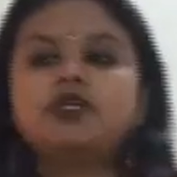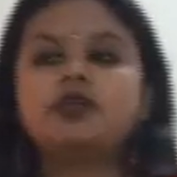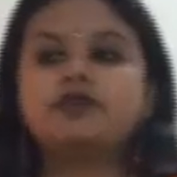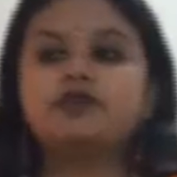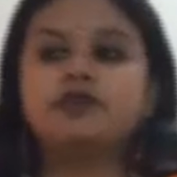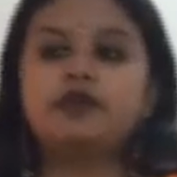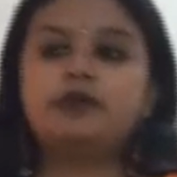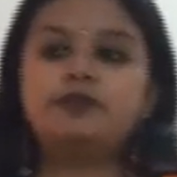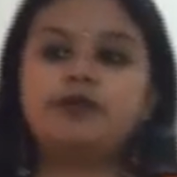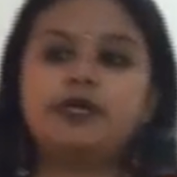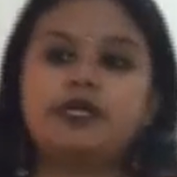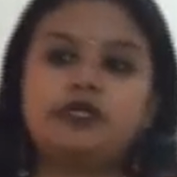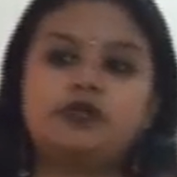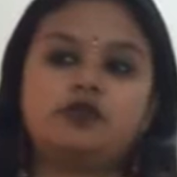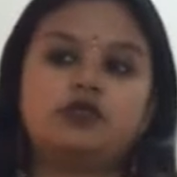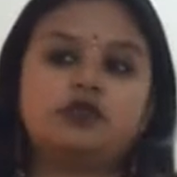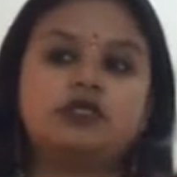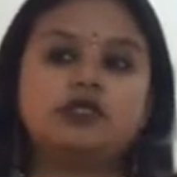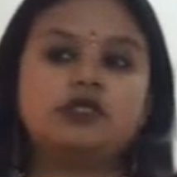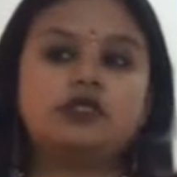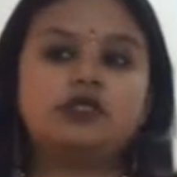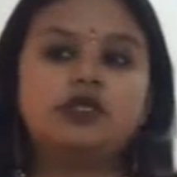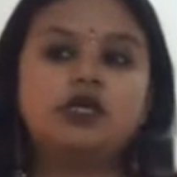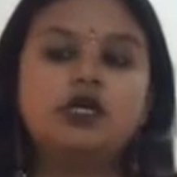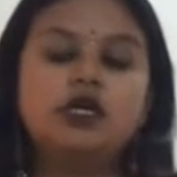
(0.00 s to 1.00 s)
transformation.
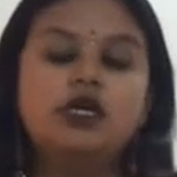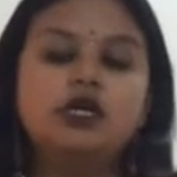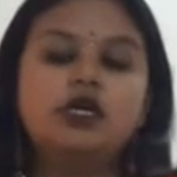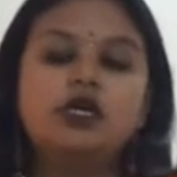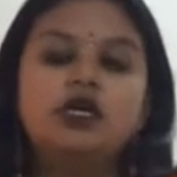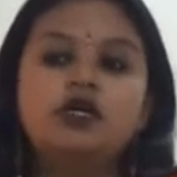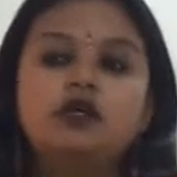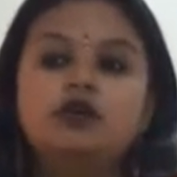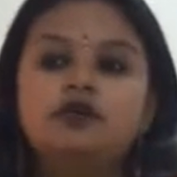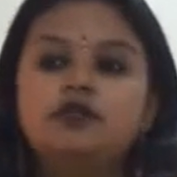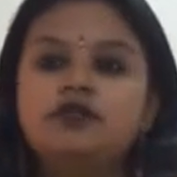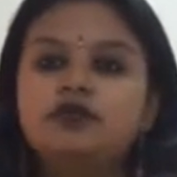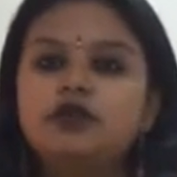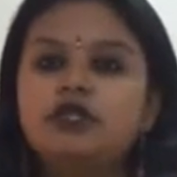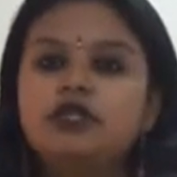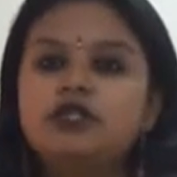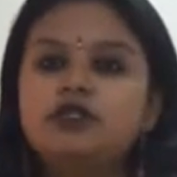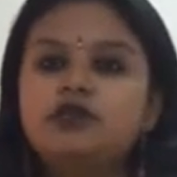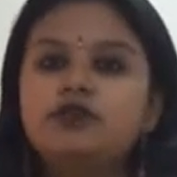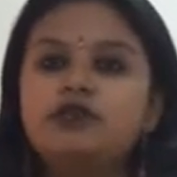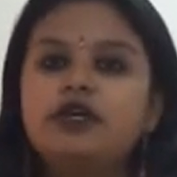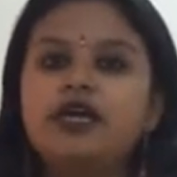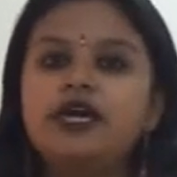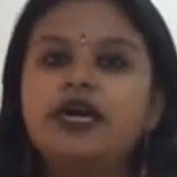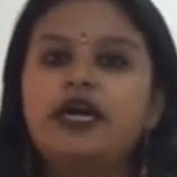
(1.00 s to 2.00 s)
Now we are
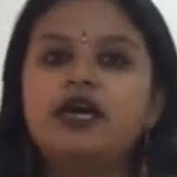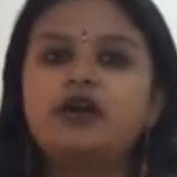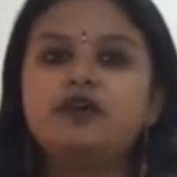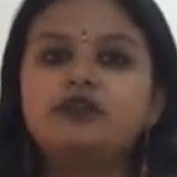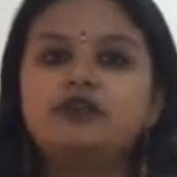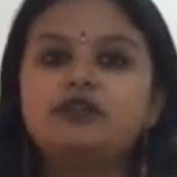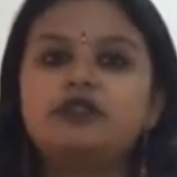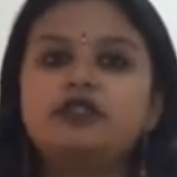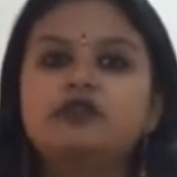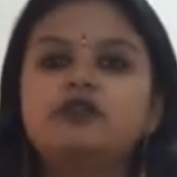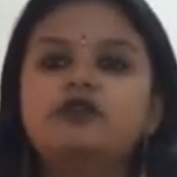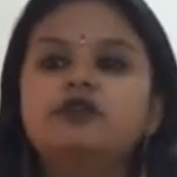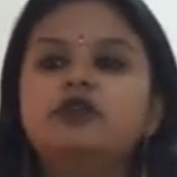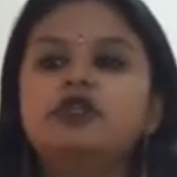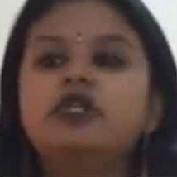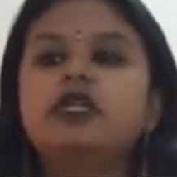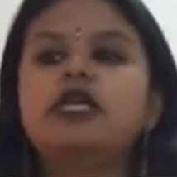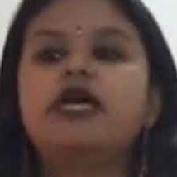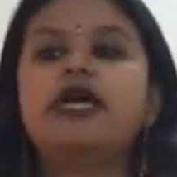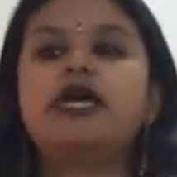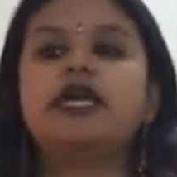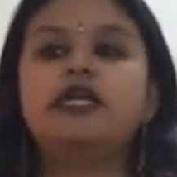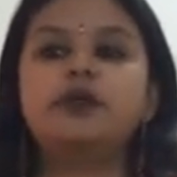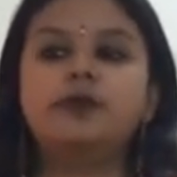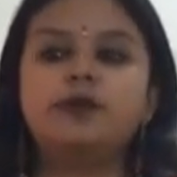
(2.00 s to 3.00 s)
moving toward
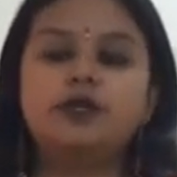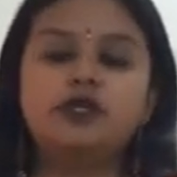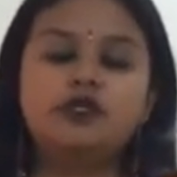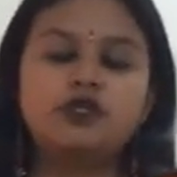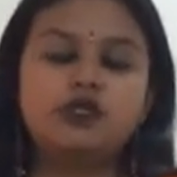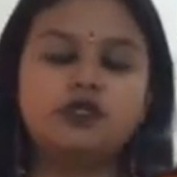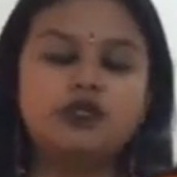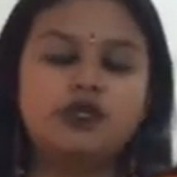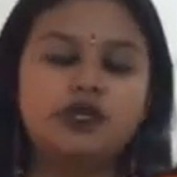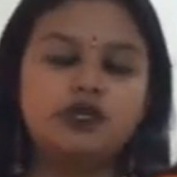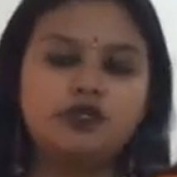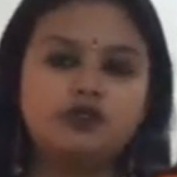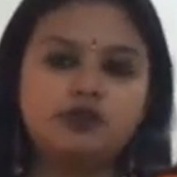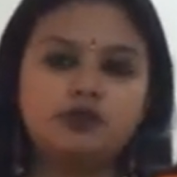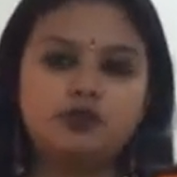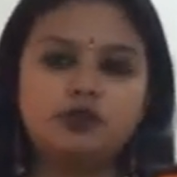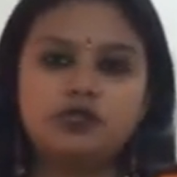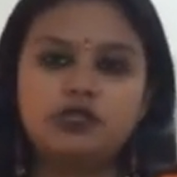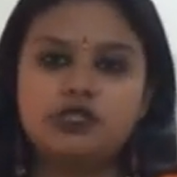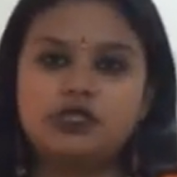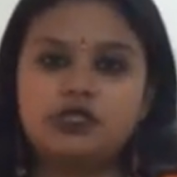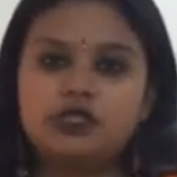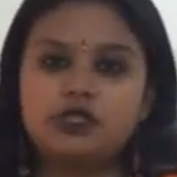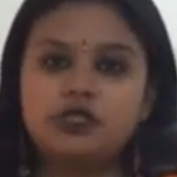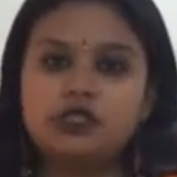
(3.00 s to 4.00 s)
our next
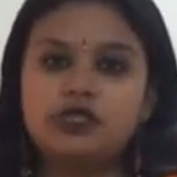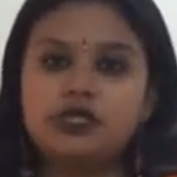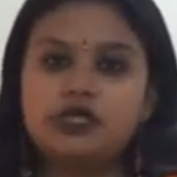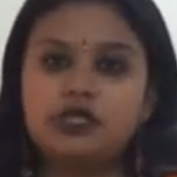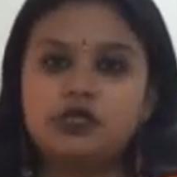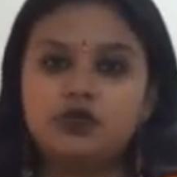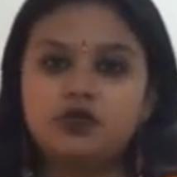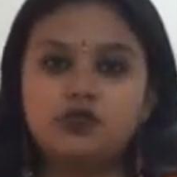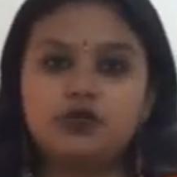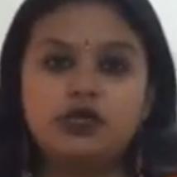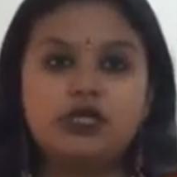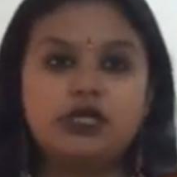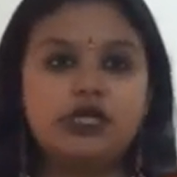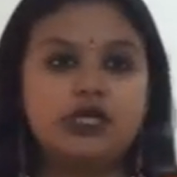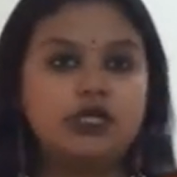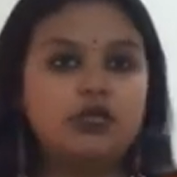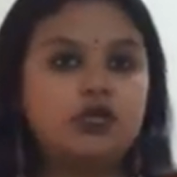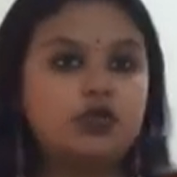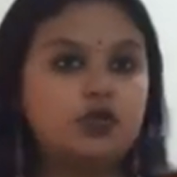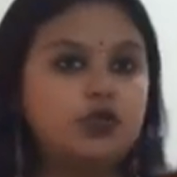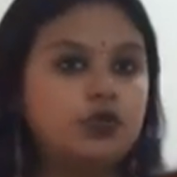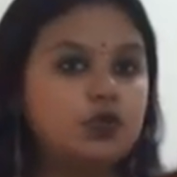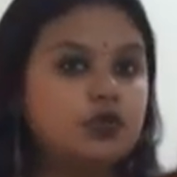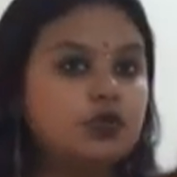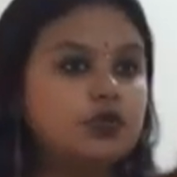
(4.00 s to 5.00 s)
topic, that
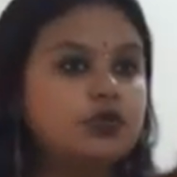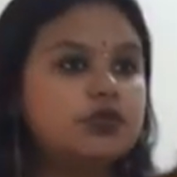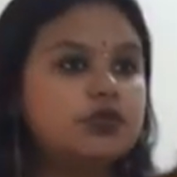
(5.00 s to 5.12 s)
is